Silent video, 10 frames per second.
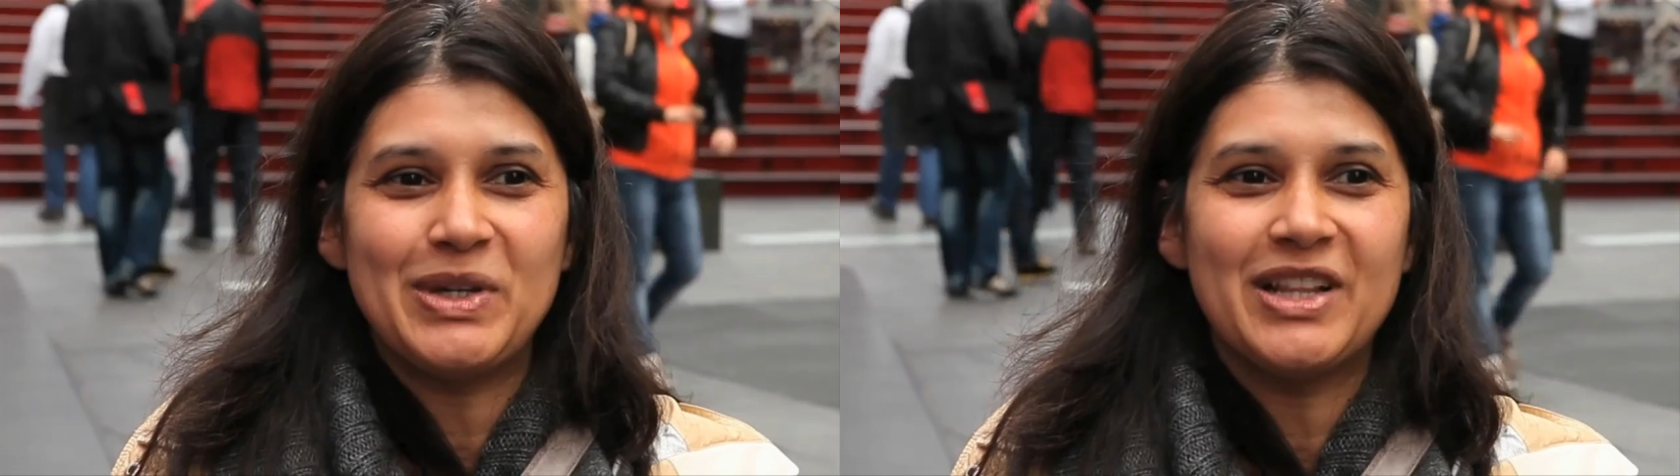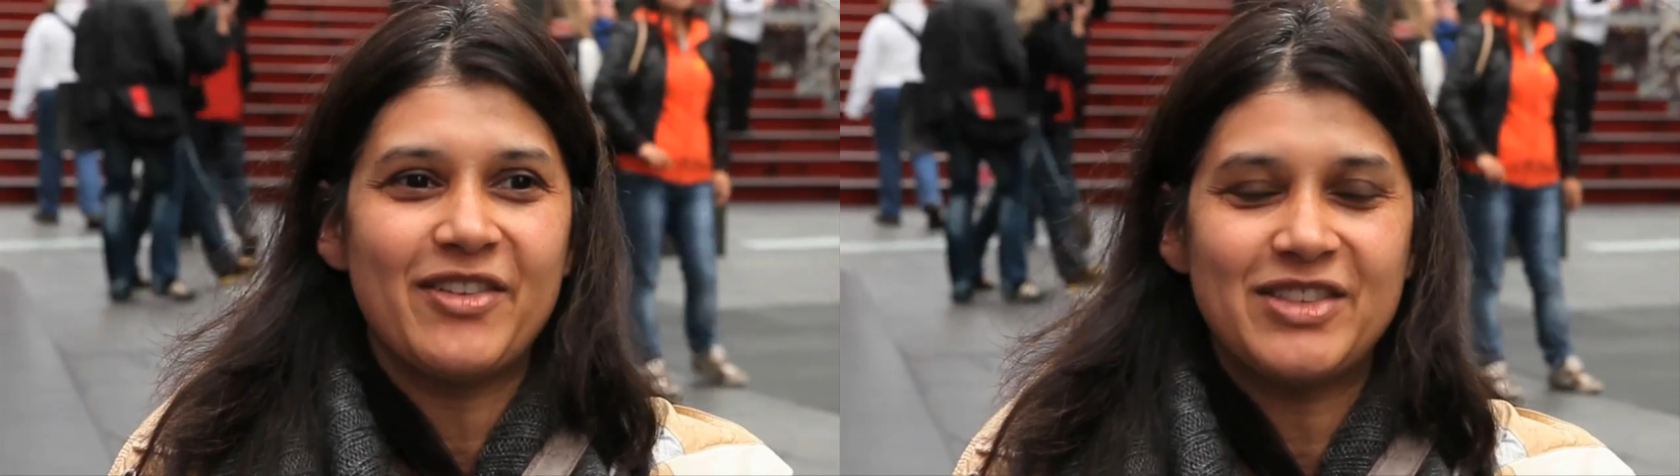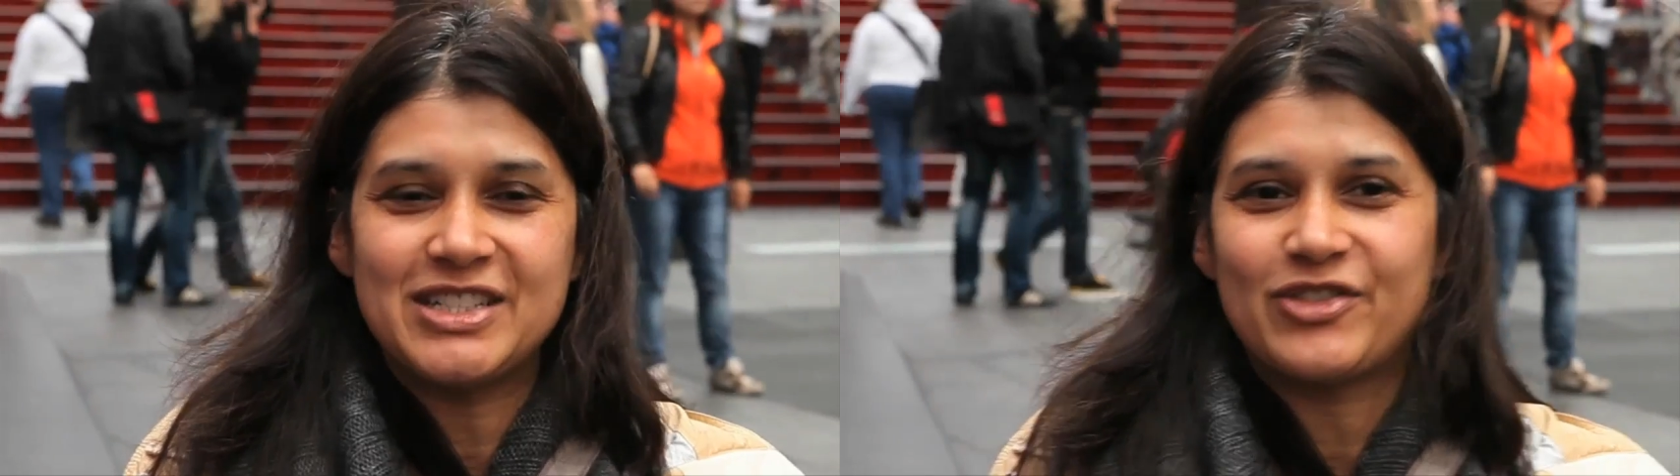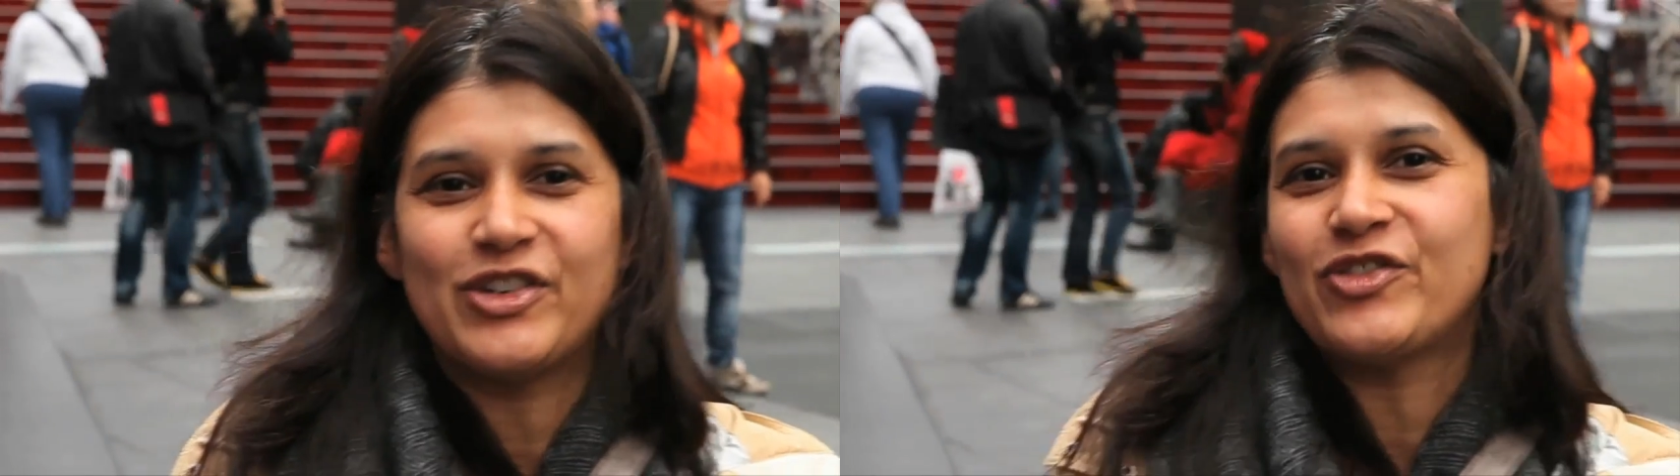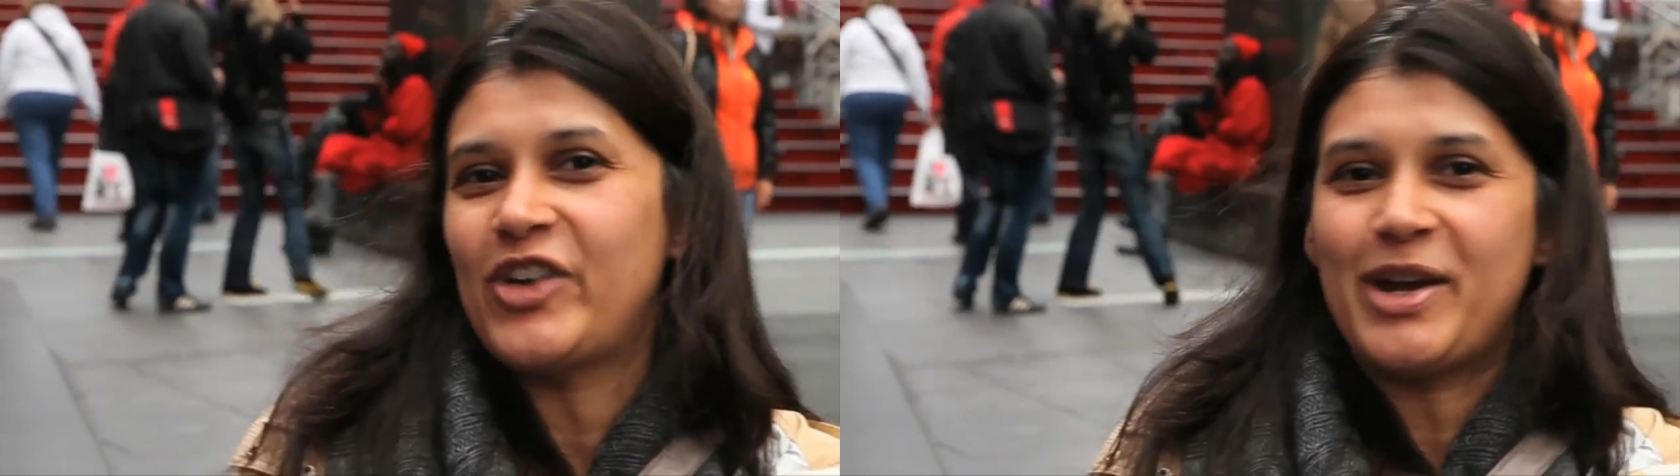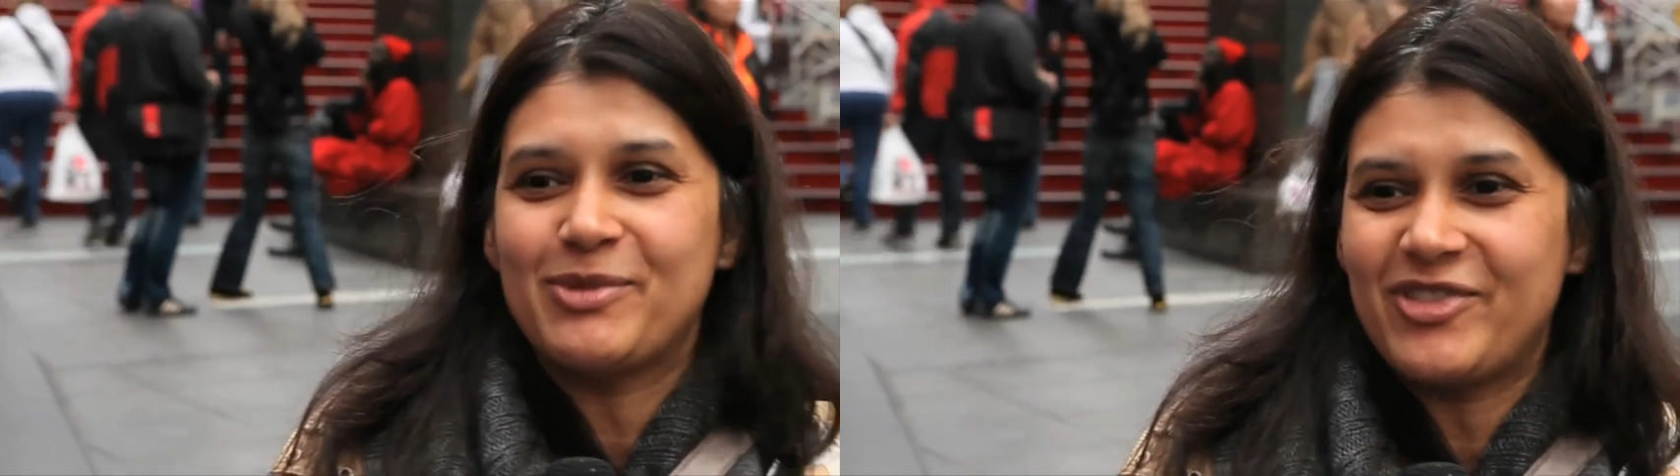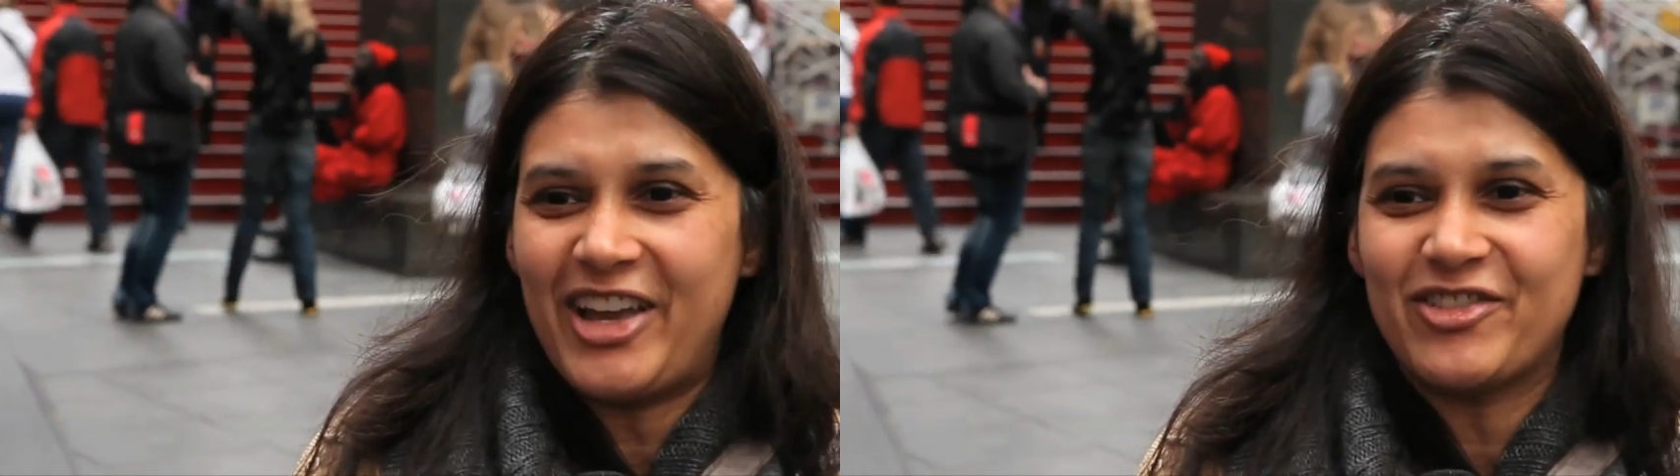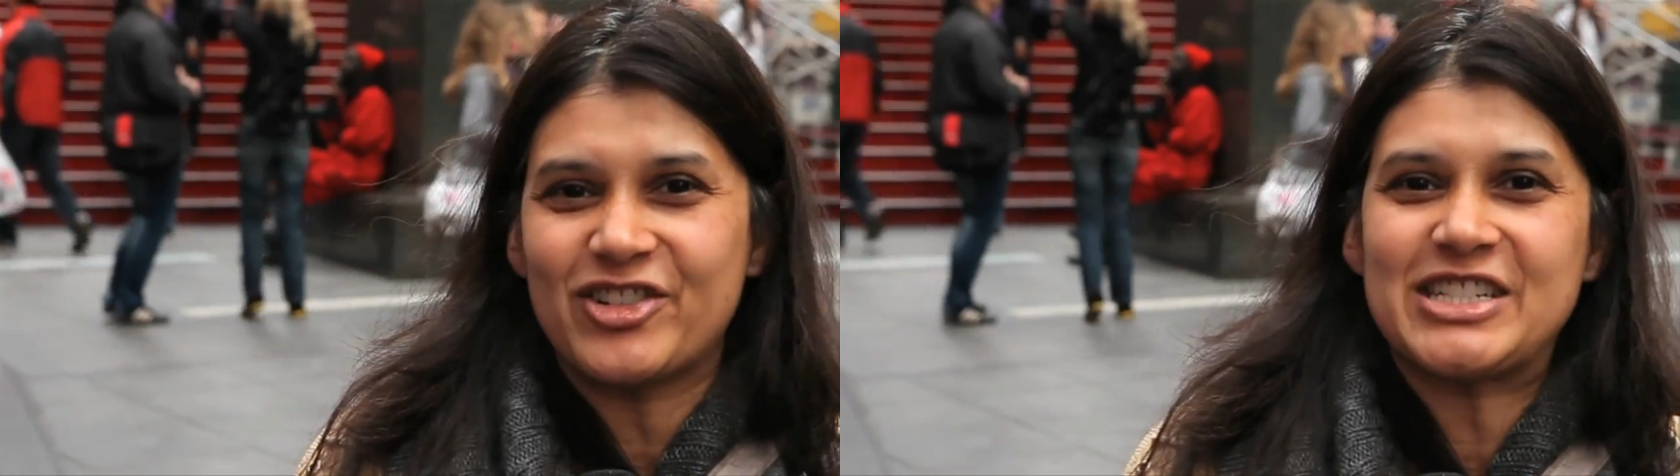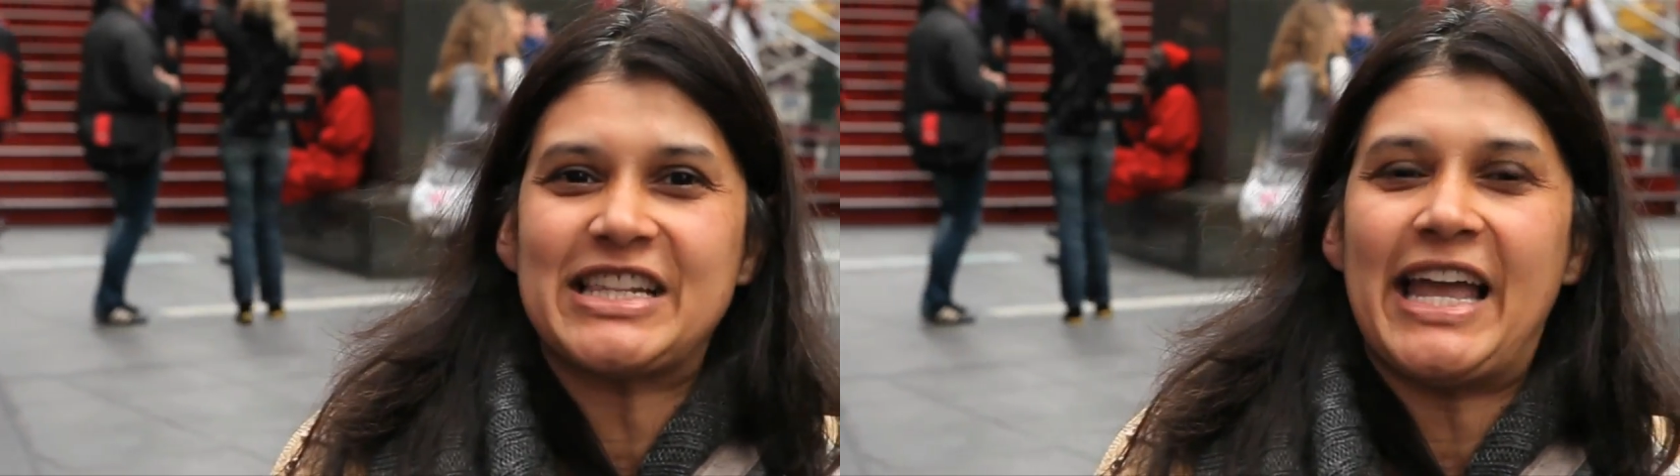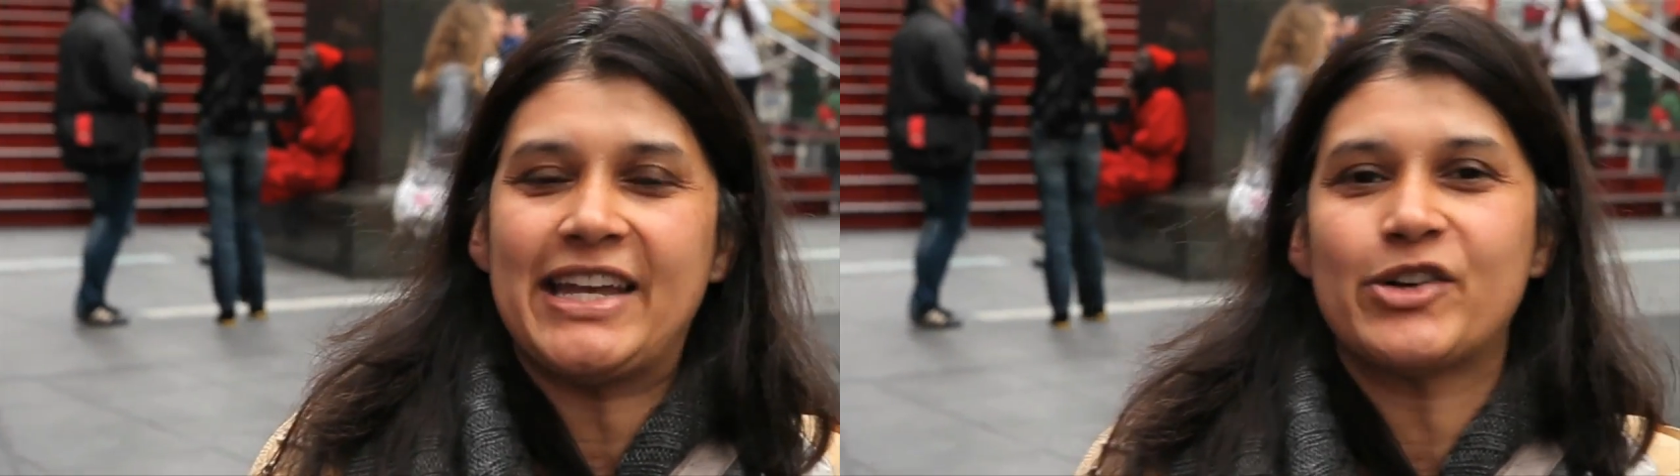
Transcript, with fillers: we love the different flavors like